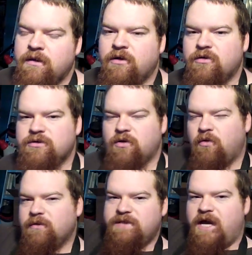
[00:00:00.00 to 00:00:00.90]
you know those
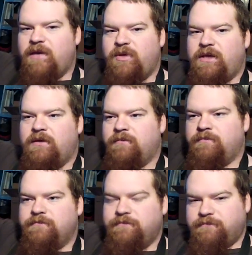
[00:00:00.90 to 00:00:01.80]
old-timey
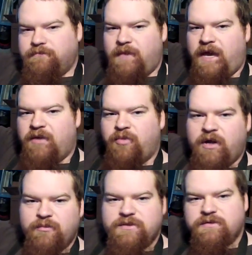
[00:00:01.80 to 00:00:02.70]
hand
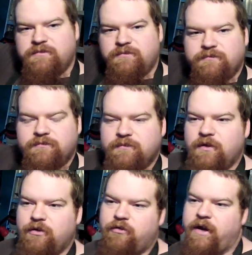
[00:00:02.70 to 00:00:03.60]
pumps
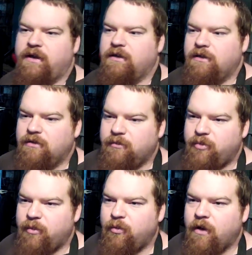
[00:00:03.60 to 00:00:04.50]
crank and you
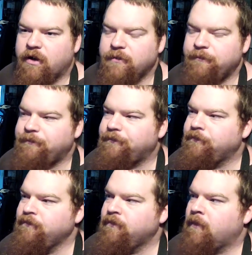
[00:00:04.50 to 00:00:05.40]
pump water.
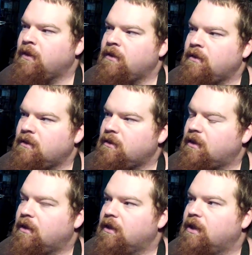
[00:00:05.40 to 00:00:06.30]

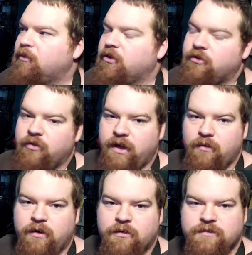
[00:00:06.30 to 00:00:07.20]
Uh, I'm going to create
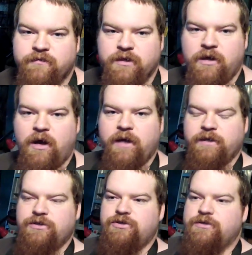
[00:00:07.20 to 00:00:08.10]
one of those for the
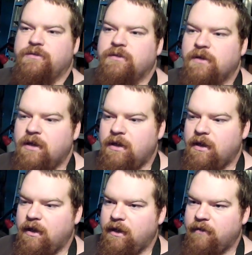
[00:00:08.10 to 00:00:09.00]
cottage
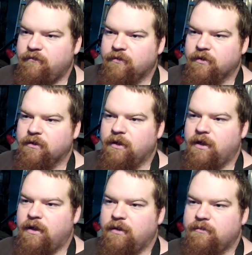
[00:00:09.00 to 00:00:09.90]
uh, for
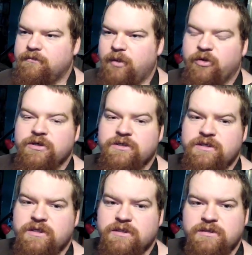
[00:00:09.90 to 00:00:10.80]
uh,
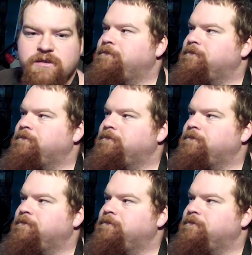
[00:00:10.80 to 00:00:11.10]
emergencies.